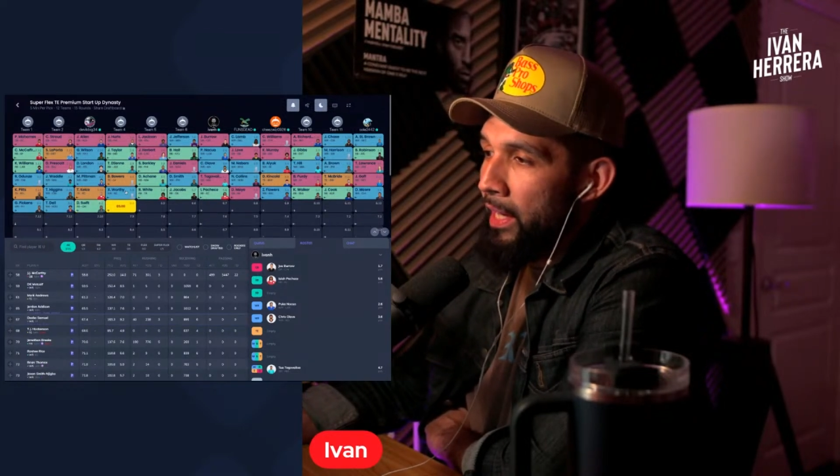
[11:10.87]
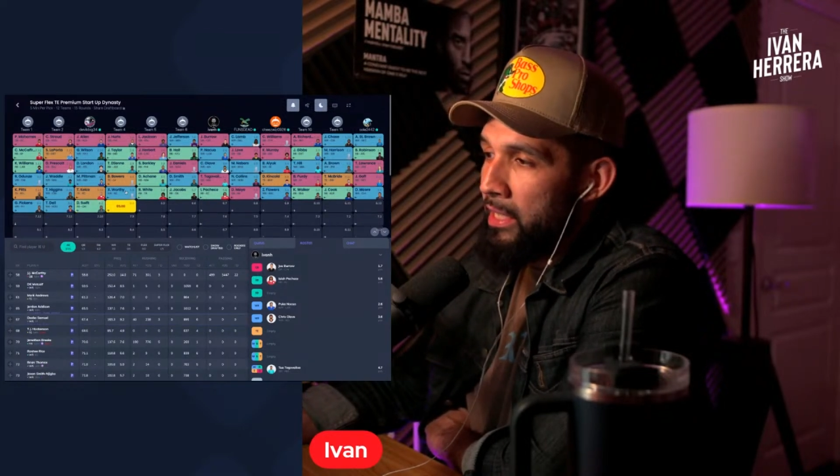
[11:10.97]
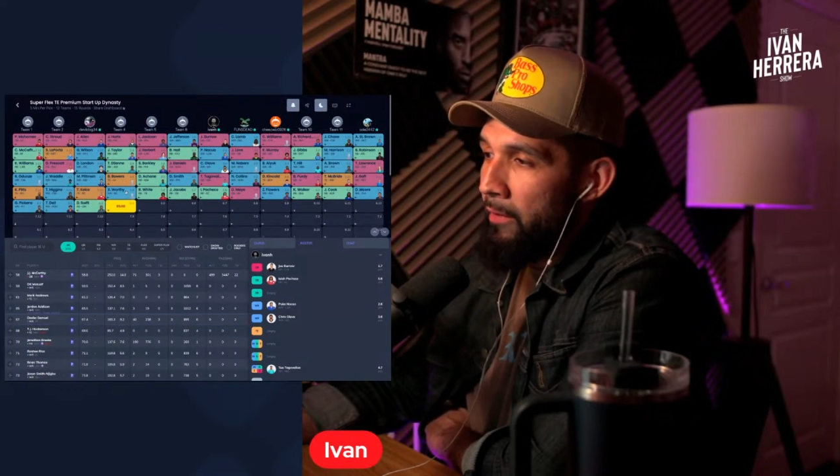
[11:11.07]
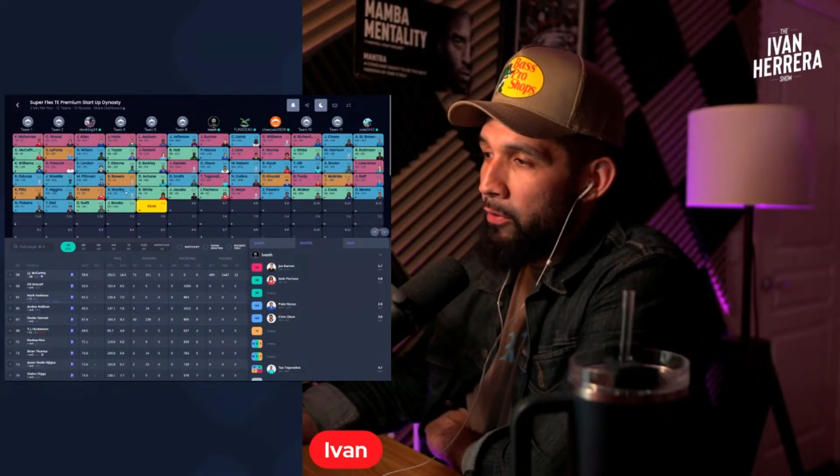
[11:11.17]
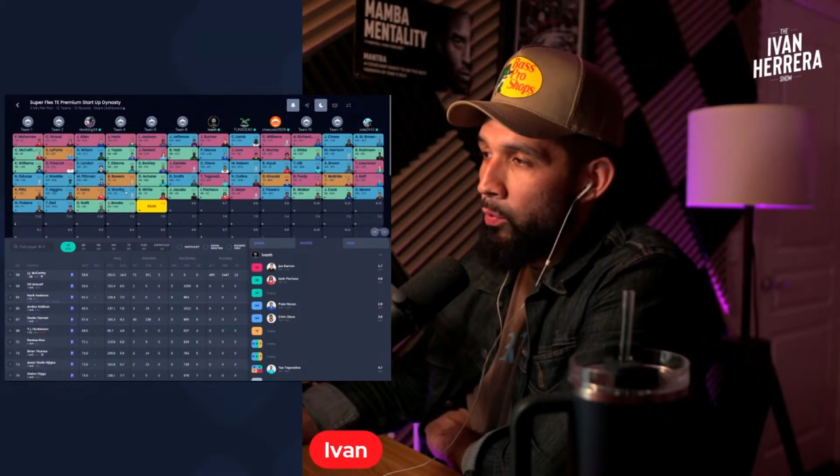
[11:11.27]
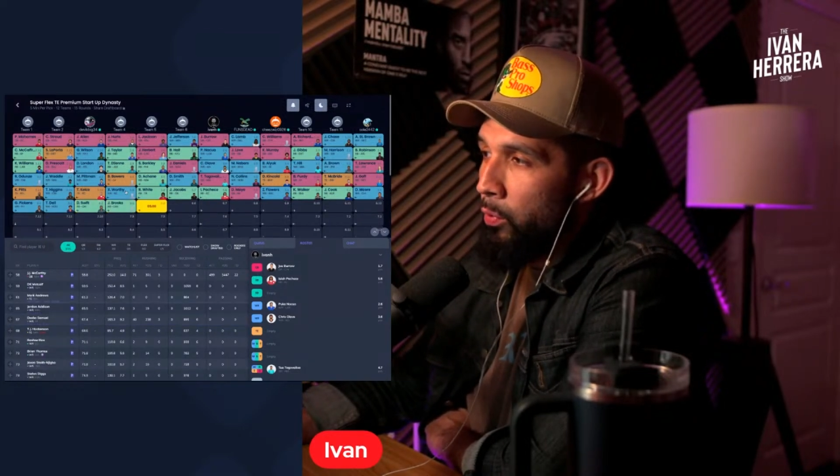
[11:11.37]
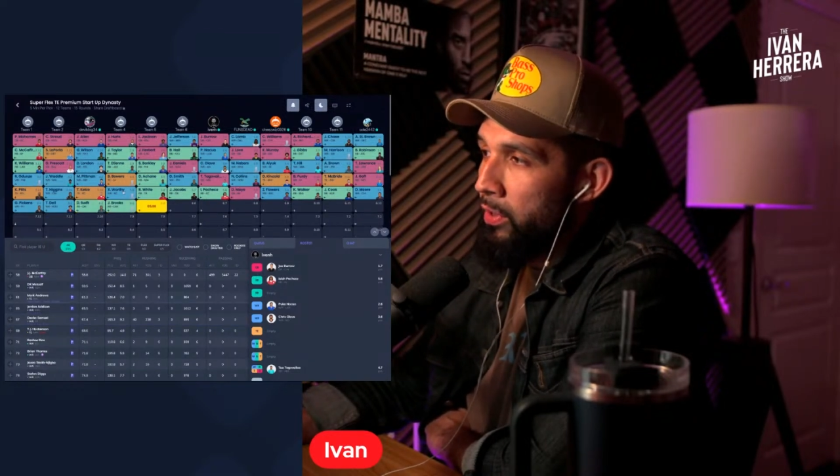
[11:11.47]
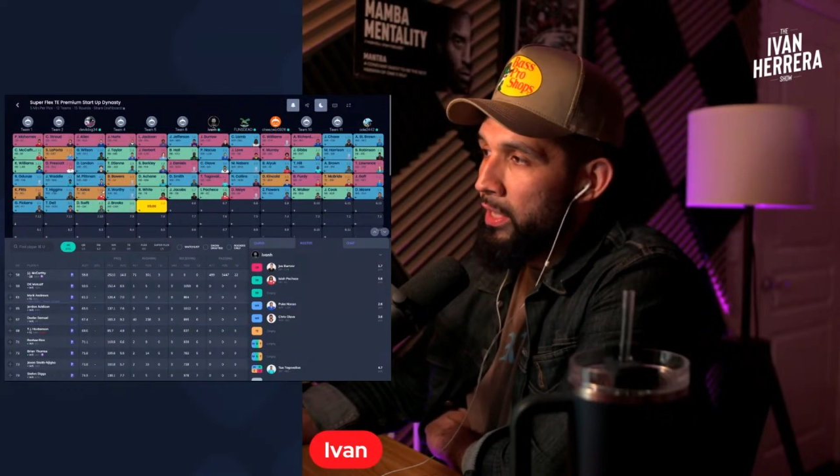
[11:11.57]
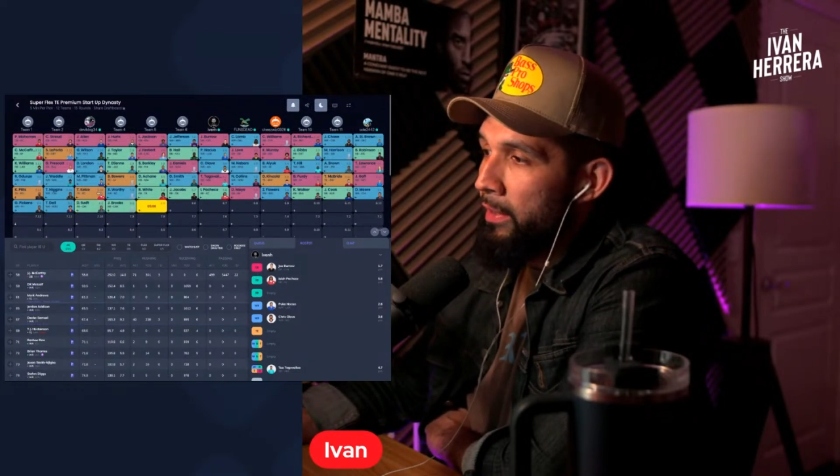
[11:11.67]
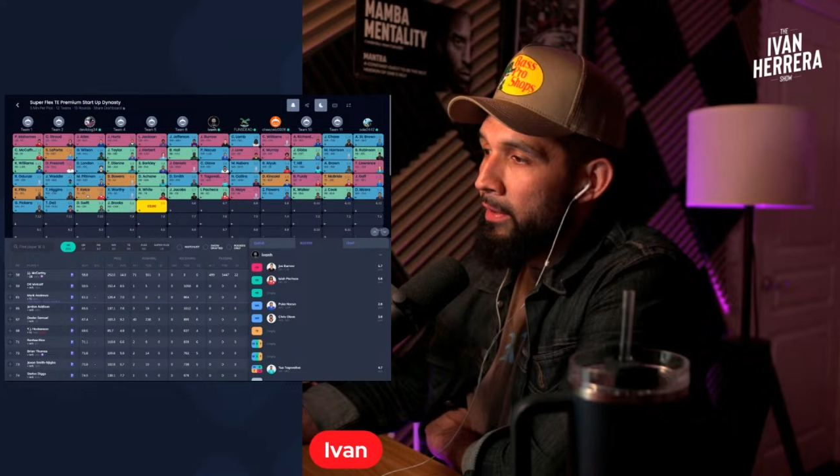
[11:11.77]
Xavier
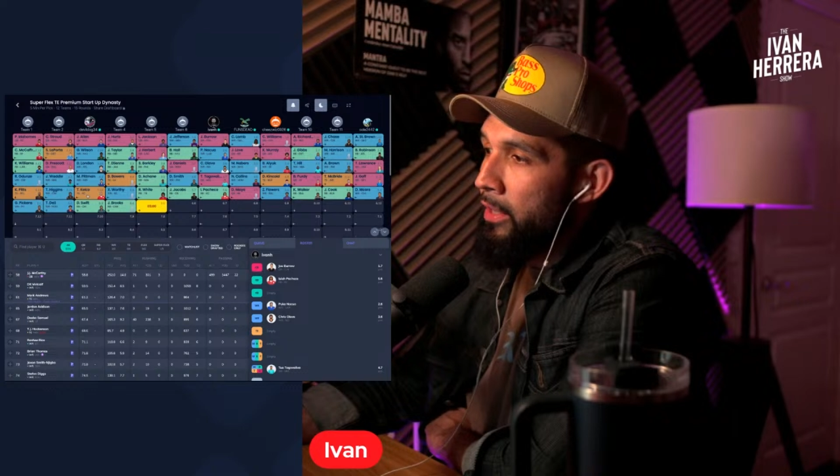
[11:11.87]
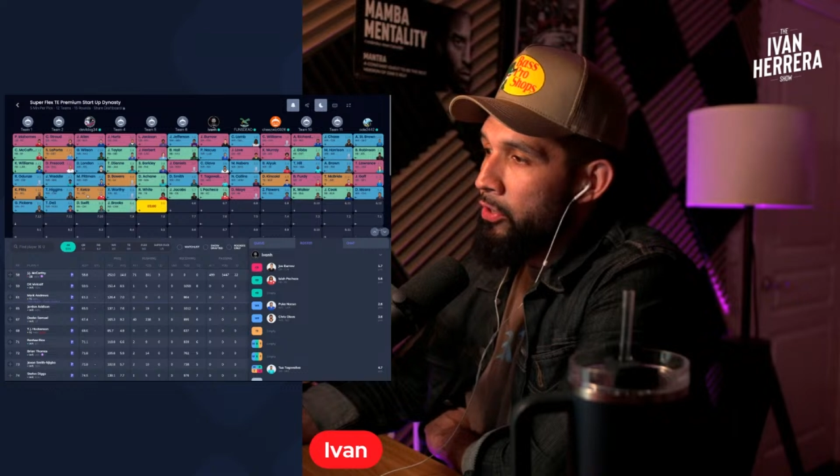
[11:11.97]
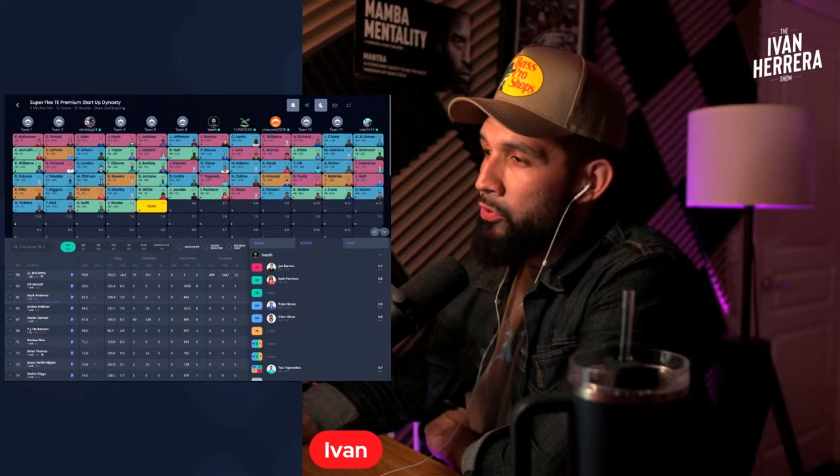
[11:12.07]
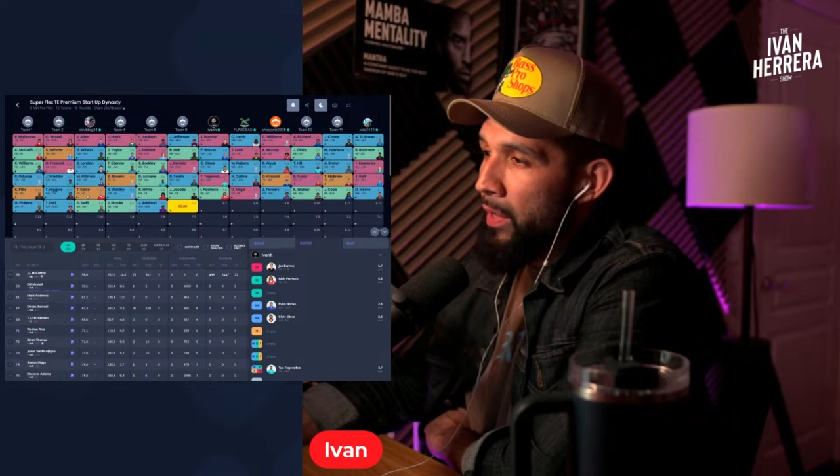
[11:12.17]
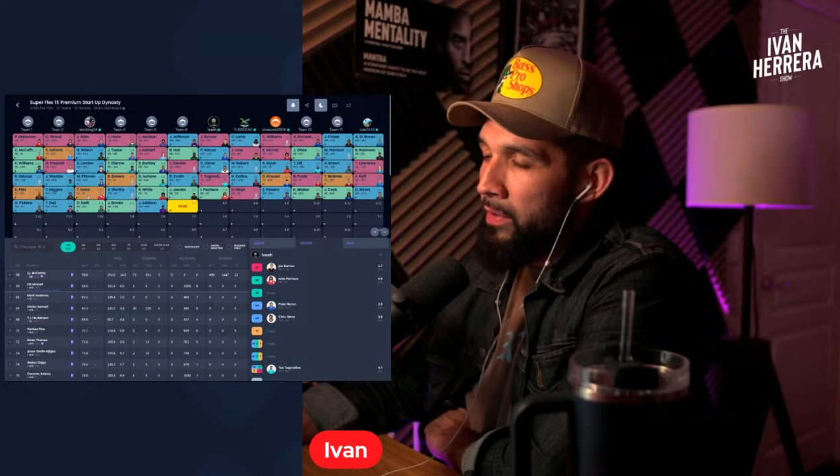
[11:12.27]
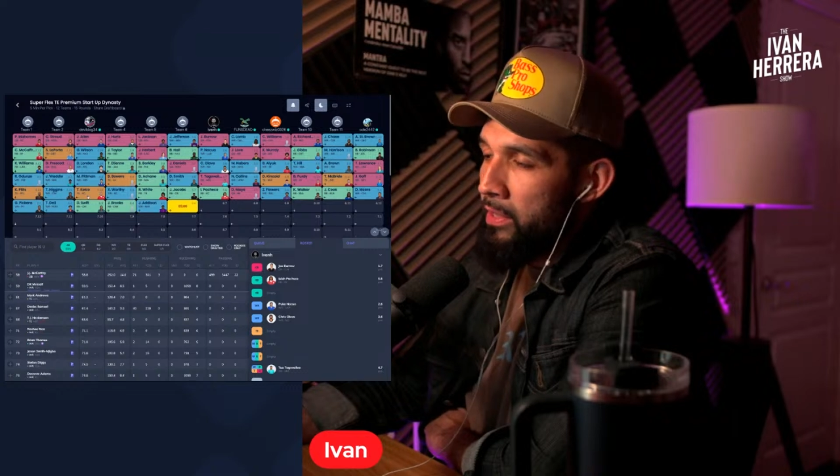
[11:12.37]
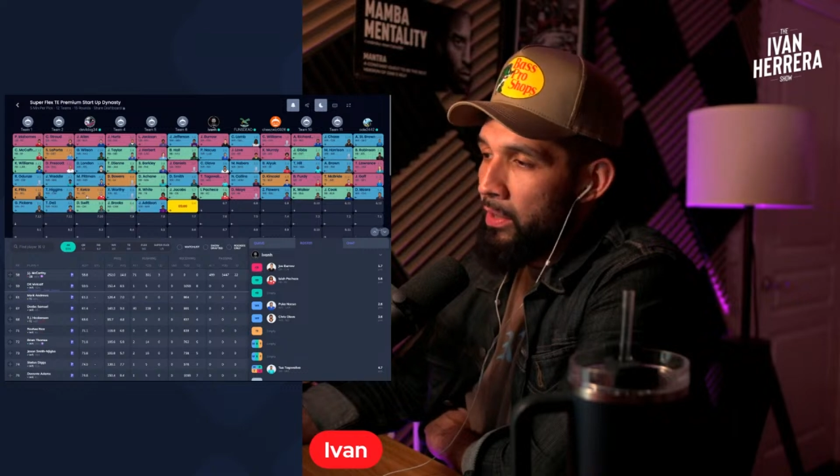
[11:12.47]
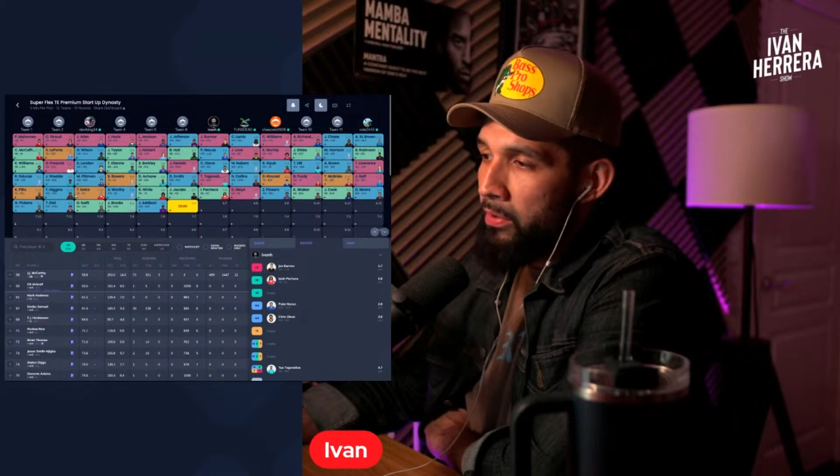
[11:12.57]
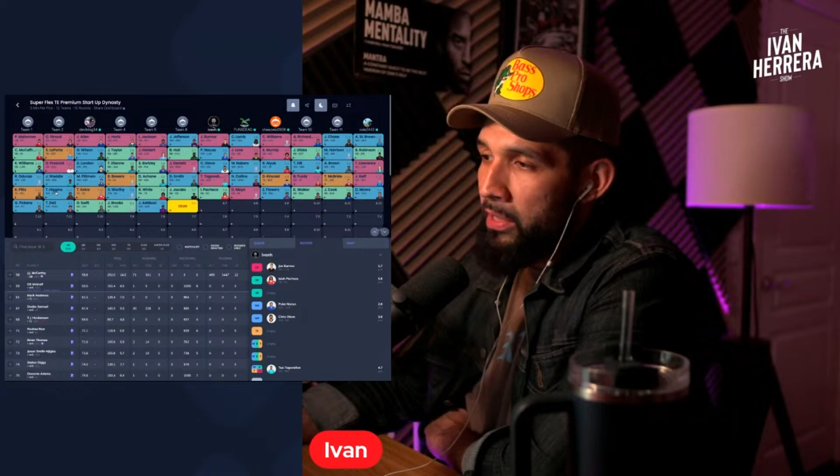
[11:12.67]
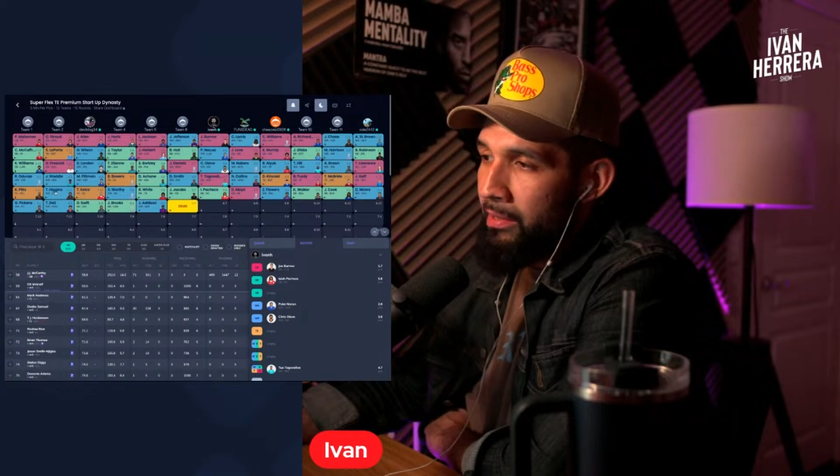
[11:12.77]
Worthy, Travis
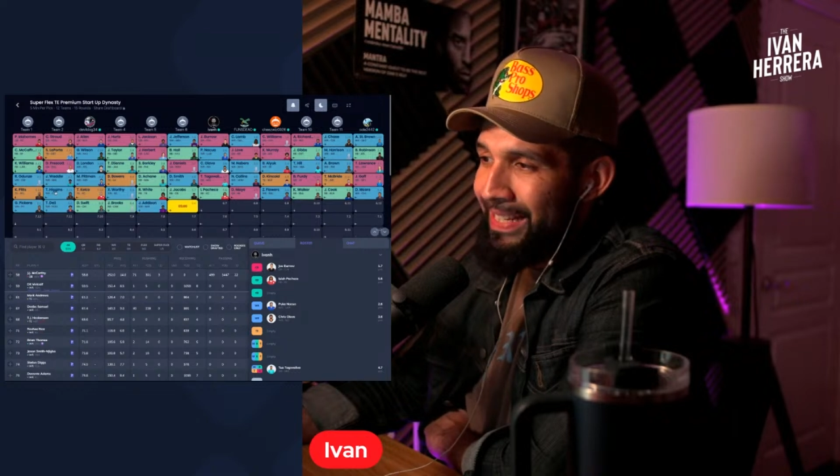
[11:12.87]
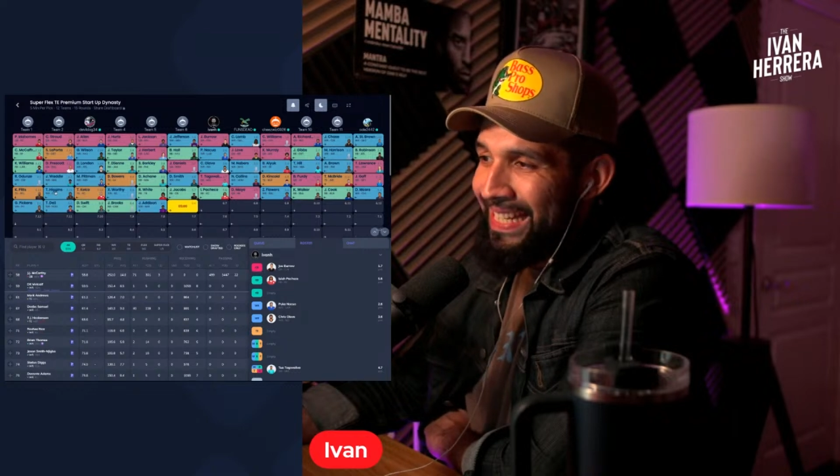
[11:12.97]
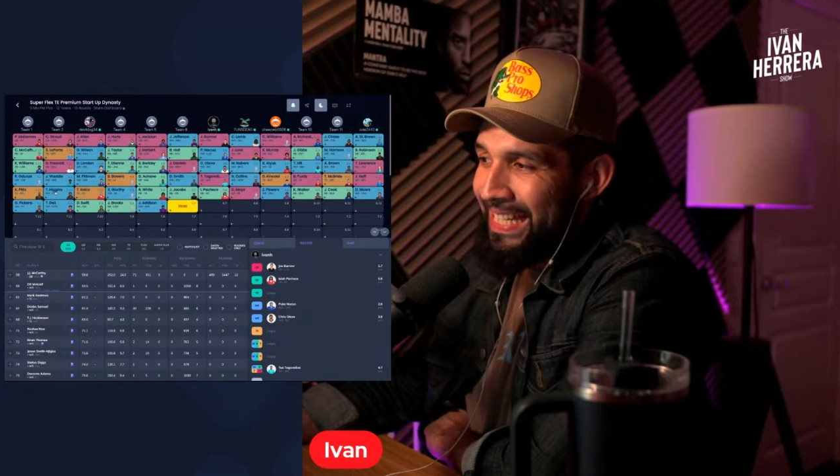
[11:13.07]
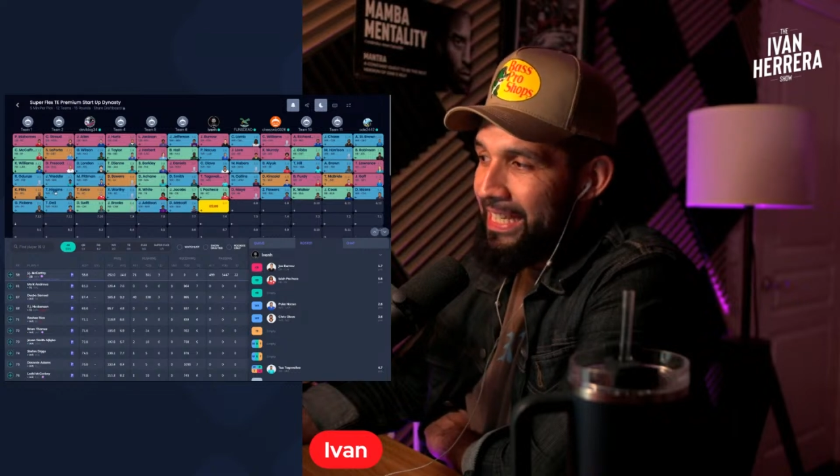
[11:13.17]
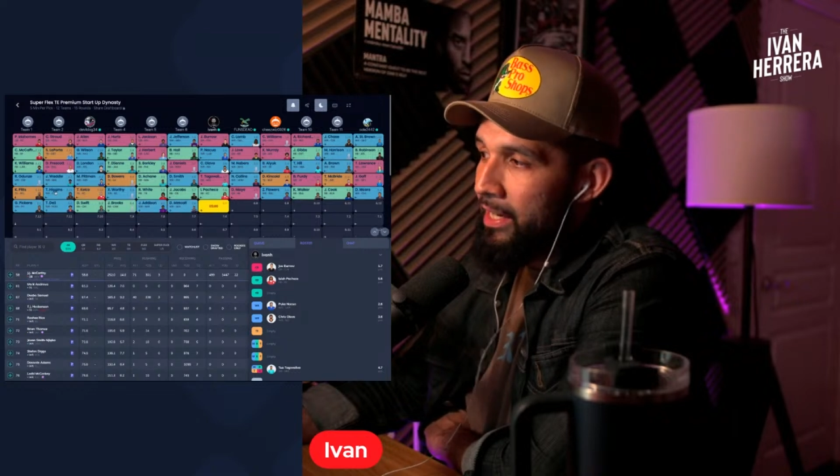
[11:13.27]
Kelsey, T.